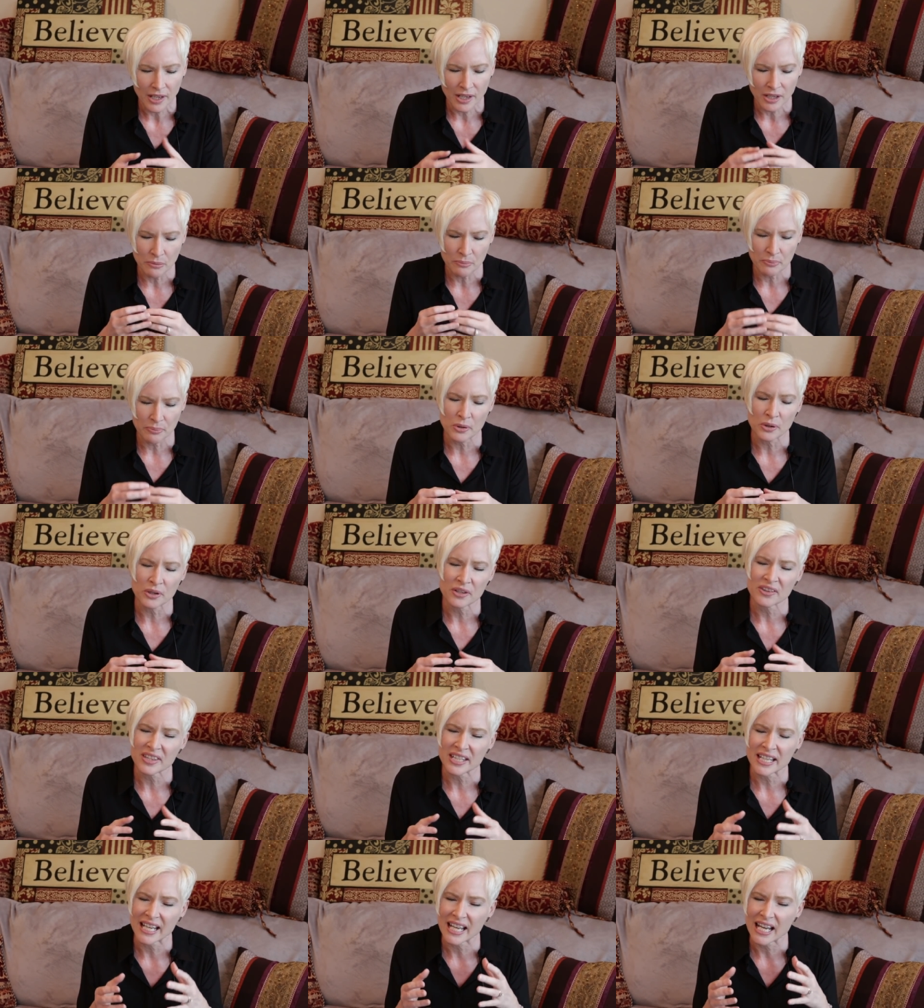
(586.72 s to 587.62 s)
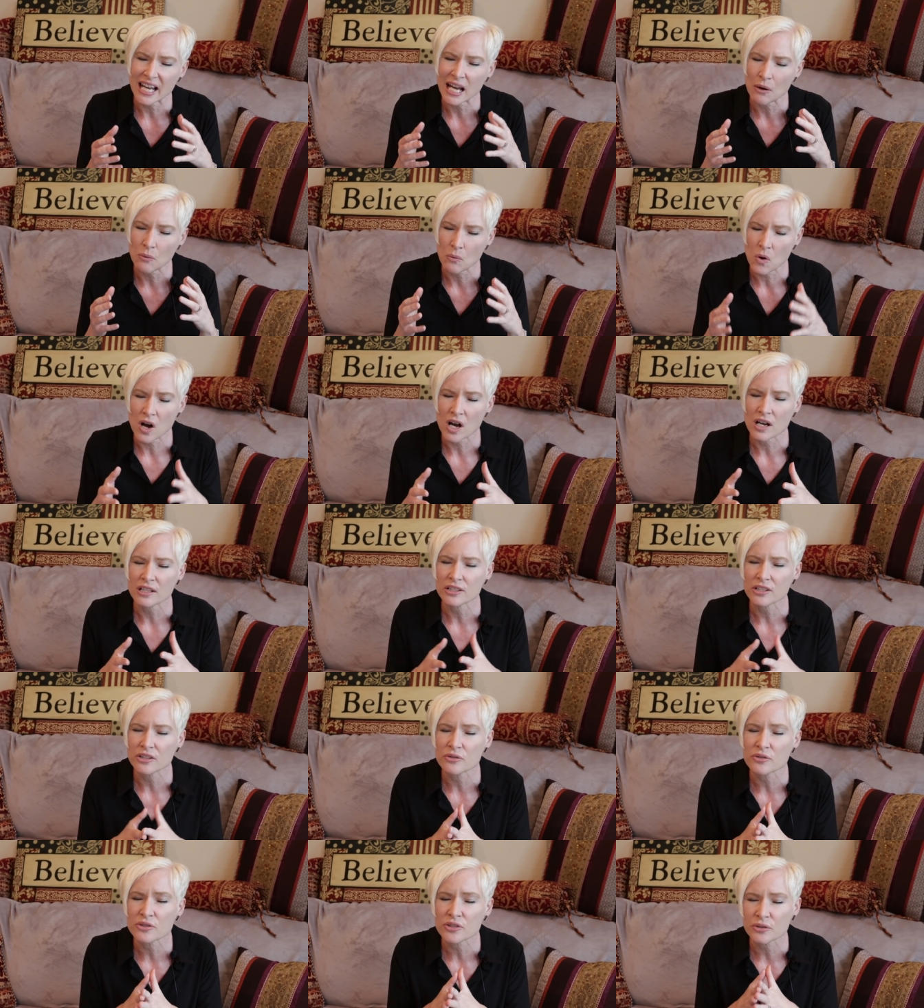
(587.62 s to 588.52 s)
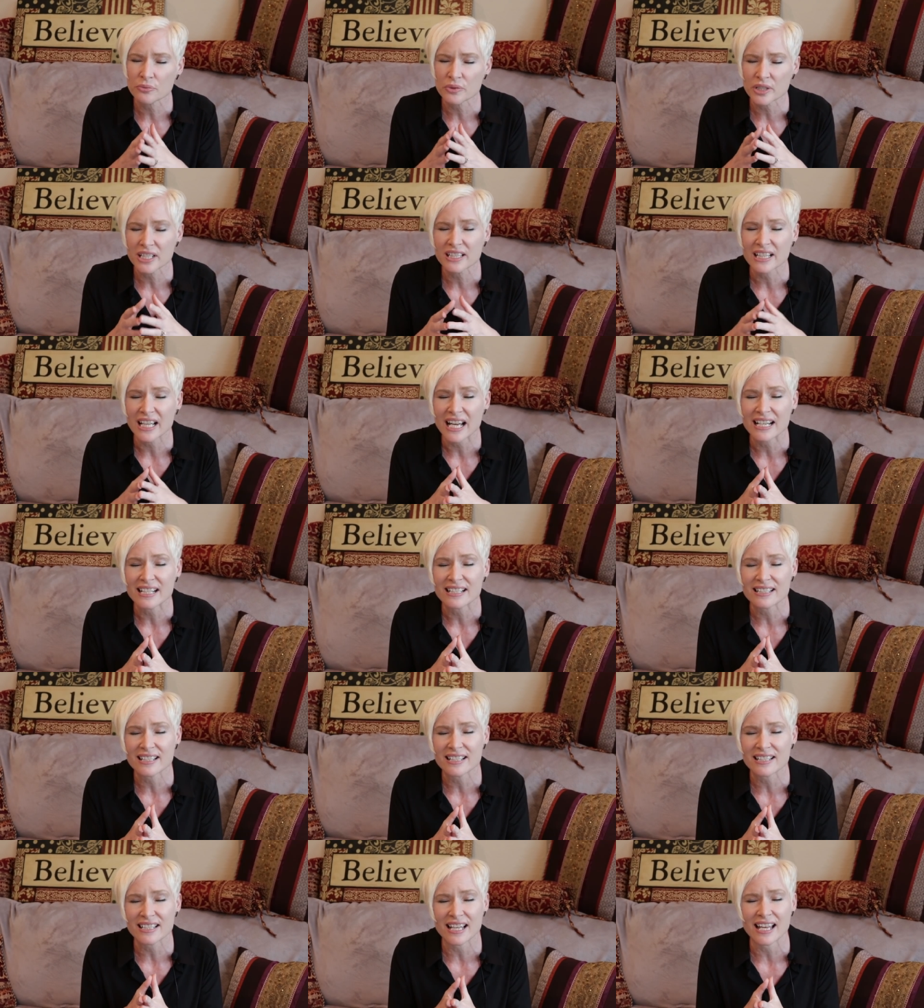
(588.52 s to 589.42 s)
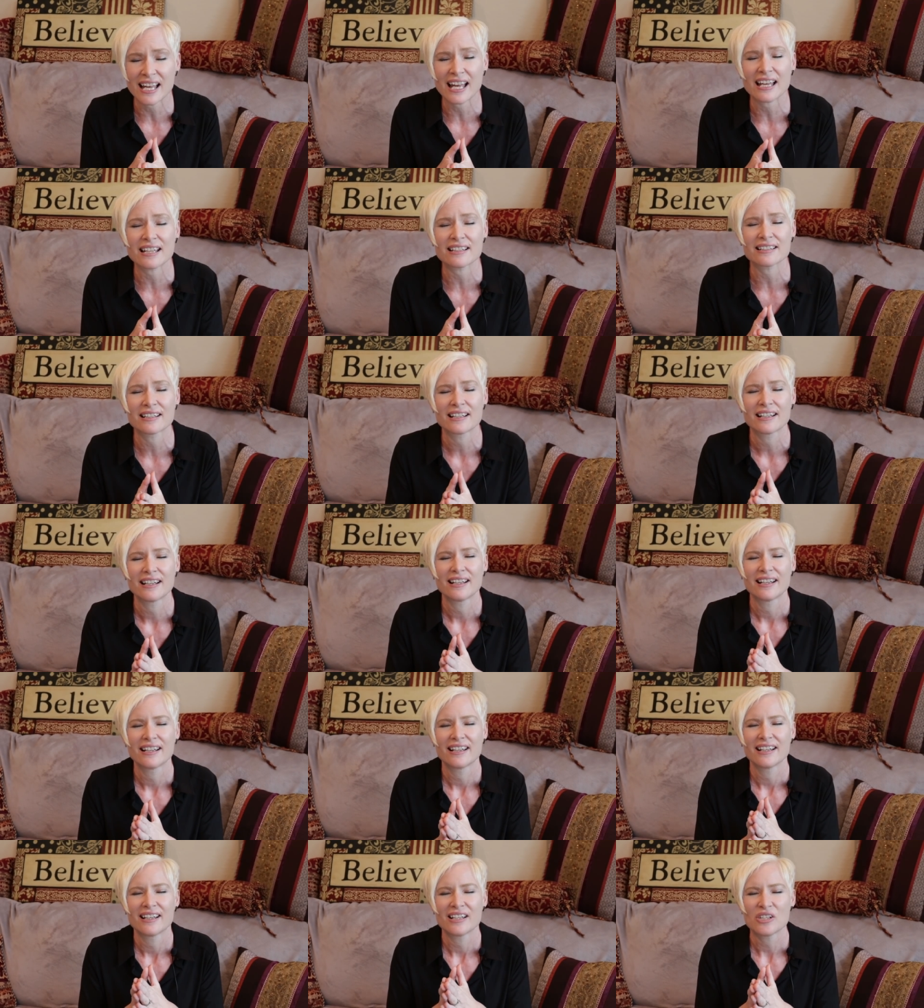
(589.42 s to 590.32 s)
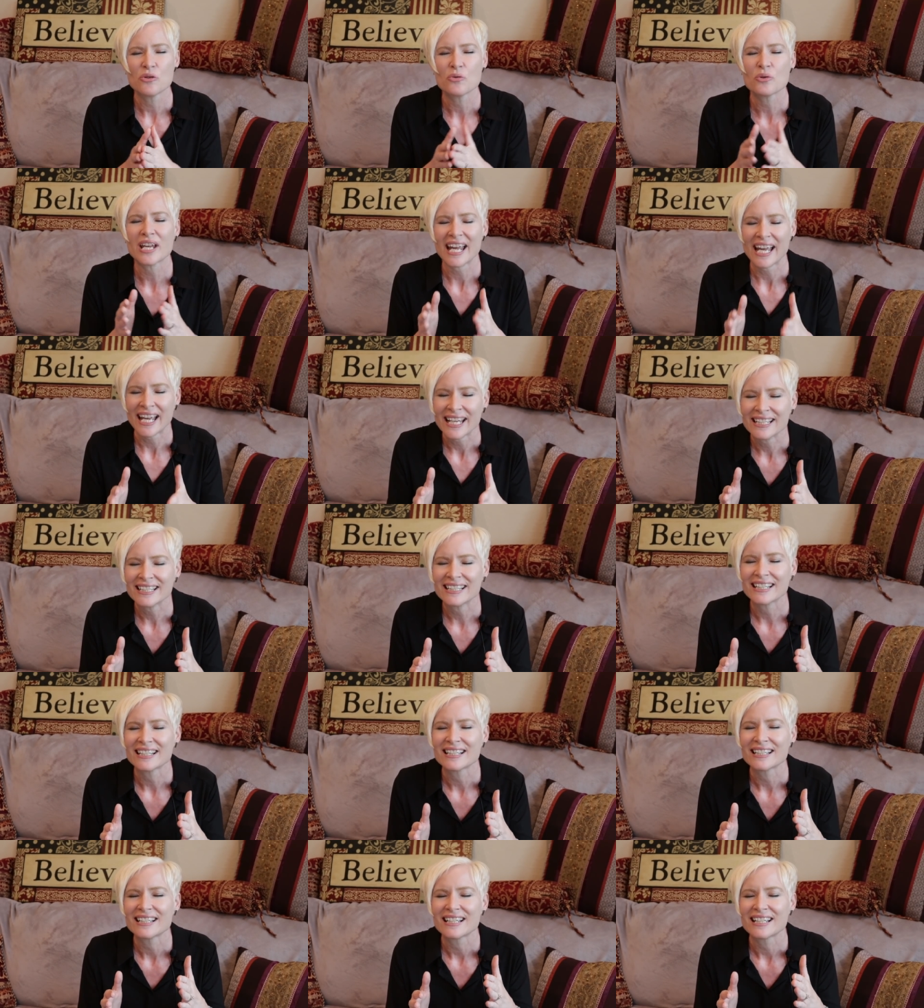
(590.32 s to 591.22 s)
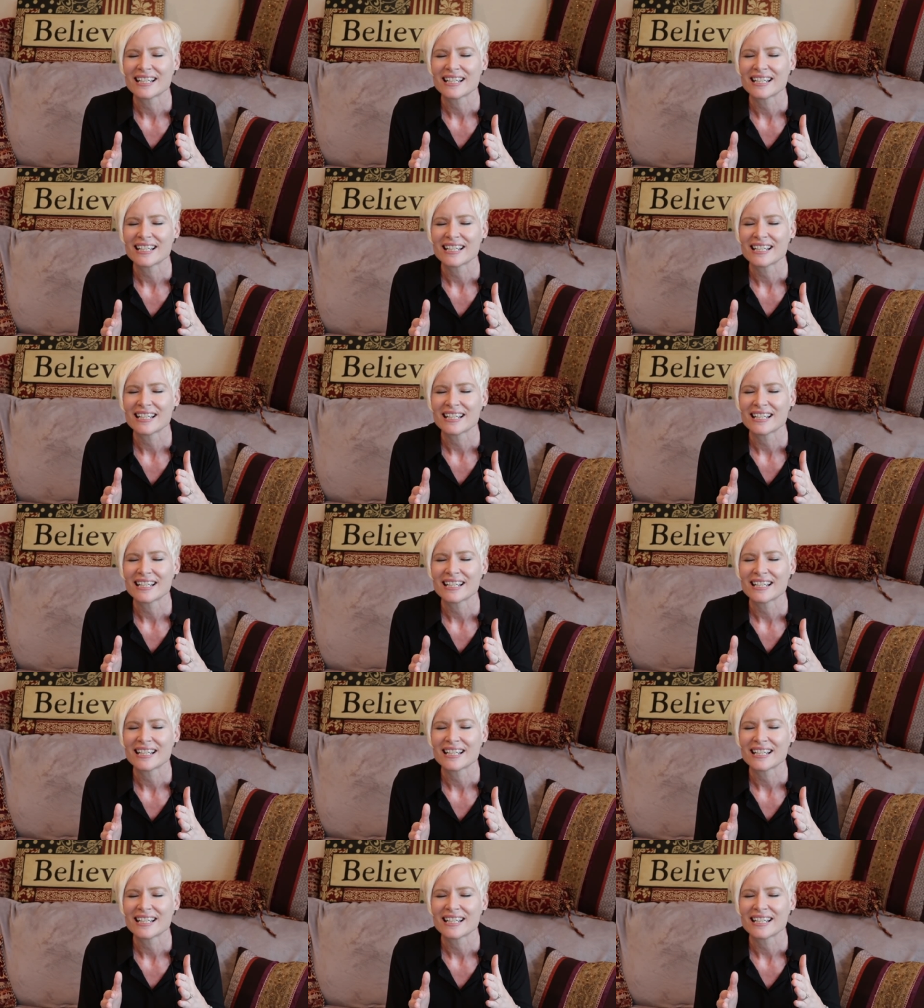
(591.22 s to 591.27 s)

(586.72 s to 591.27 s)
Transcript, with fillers: An important thing I want you to realize is that you can